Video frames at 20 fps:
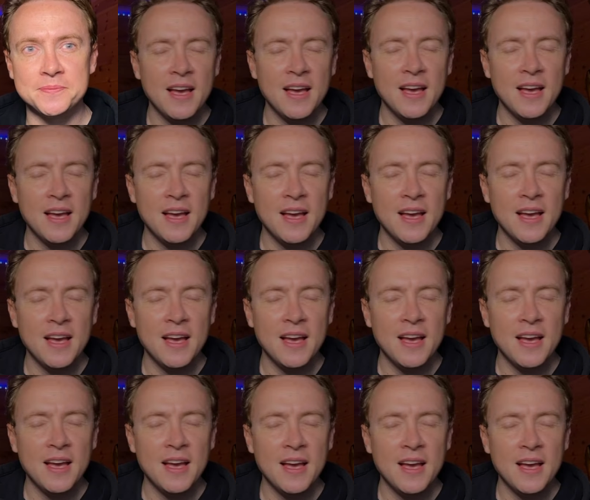
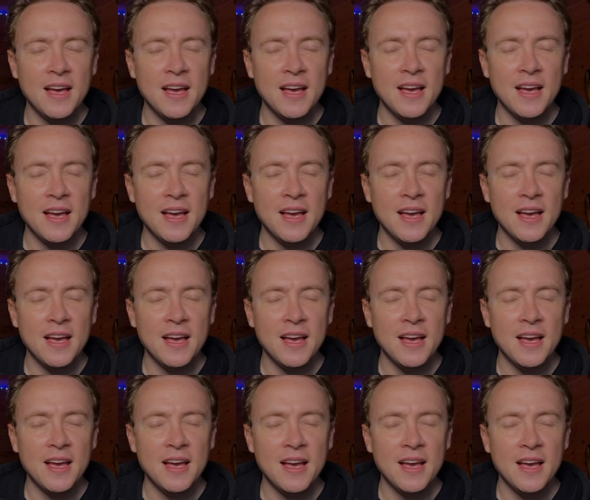
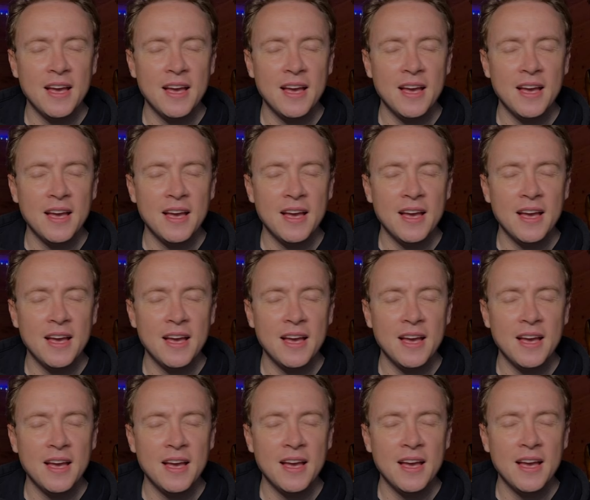
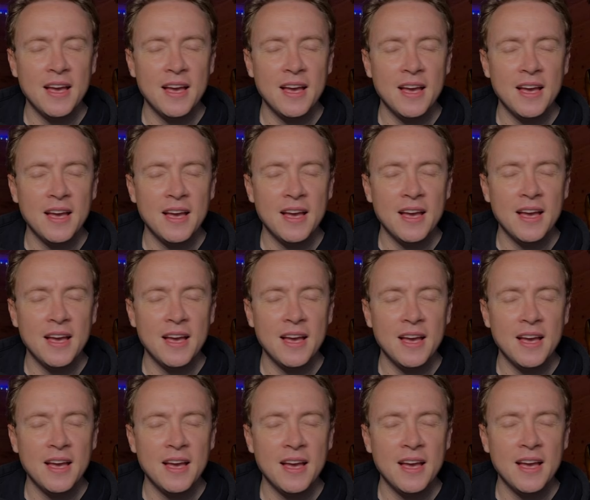Nobody speaks.